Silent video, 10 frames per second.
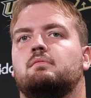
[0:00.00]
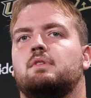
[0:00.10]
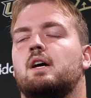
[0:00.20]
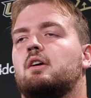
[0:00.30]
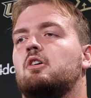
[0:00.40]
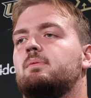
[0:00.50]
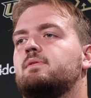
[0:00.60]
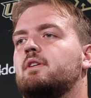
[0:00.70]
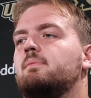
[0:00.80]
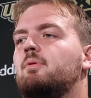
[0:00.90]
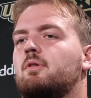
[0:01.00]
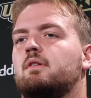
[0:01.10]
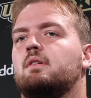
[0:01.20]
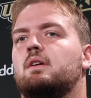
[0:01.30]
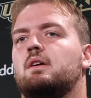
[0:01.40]
Yeah, Kobe's very
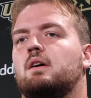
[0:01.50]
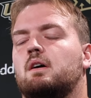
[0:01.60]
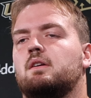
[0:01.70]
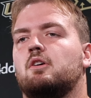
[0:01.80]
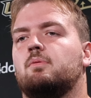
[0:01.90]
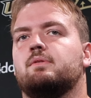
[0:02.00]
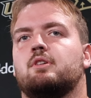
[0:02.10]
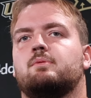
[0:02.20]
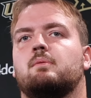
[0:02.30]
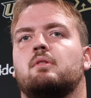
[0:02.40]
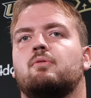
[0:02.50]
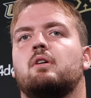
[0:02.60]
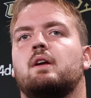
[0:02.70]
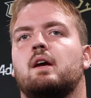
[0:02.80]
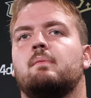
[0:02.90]
important. He opens up some of the
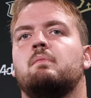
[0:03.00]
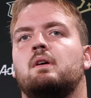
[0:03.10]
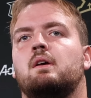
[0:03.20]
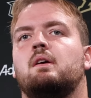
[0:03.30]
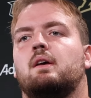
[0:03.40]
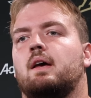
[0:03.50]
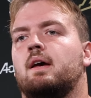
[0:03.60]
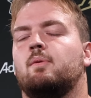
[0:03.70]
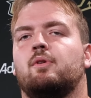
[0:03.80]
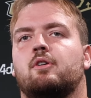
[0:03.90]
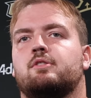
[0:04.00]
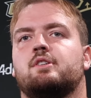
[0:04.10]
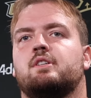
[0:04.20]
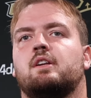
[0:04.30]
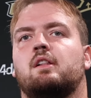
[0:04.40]
run game, and when
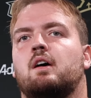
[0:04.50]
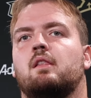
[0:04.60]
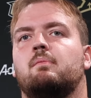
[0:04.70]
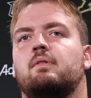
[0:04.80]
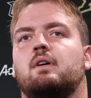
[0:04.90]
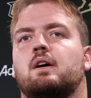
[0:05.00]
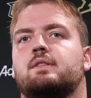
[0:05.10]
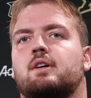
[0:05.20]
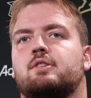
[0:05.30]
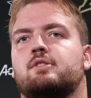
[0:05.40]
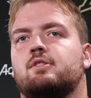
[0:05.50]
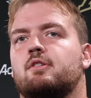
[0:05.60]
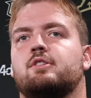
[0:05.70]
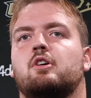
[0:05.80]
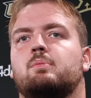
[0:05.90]
RJ's getting a lot of the touches,
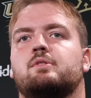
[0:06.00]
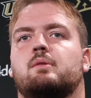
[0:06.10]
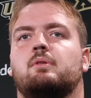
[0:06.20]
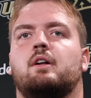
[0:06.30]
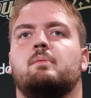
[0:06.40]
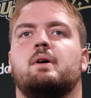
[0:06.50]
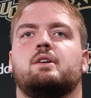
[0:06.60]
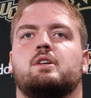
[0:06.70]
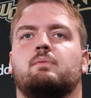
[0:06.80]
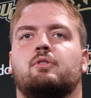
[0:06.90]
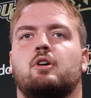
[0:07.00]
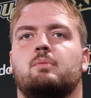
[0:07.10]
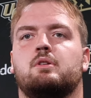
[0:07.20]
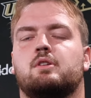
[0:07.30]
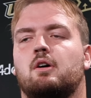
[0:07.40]
RJ opens up a lot of the pass game for
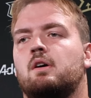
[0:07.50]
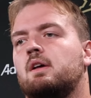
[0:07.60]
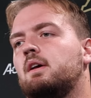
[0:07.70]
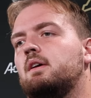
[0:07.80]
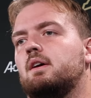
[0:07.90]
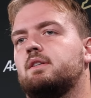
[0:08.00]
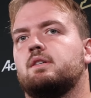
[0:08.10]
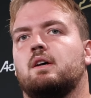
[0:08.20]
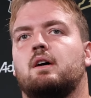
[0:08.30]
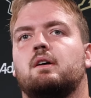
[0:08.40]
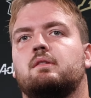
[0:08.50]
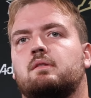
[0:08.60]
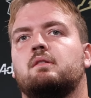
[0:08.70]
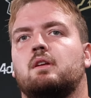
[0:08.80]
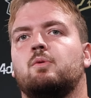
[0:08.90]
Kobe. So
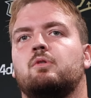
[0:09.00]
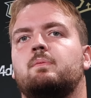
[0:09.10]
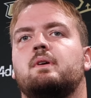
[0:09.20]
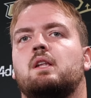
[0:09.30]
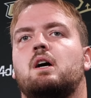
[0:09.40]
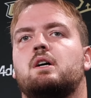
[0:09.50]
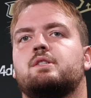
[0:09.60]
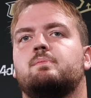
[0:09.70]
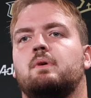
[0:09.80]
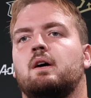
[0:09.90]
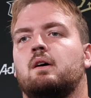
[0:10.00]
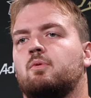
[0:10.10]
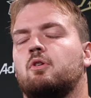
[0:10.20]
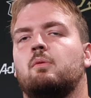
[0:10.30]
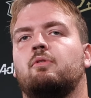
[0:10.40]
it would be a loss, but
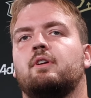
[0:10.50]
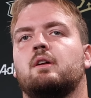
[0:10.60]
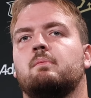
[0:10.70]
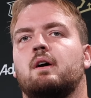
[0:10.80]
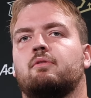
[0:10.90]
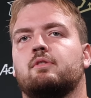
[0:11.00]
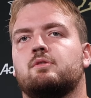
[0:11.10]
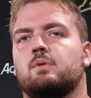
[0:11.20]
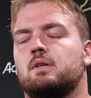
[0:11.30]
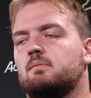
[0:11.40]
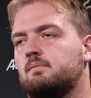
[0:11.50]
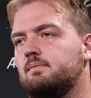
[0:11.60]
we're hopeful to get him back for this week.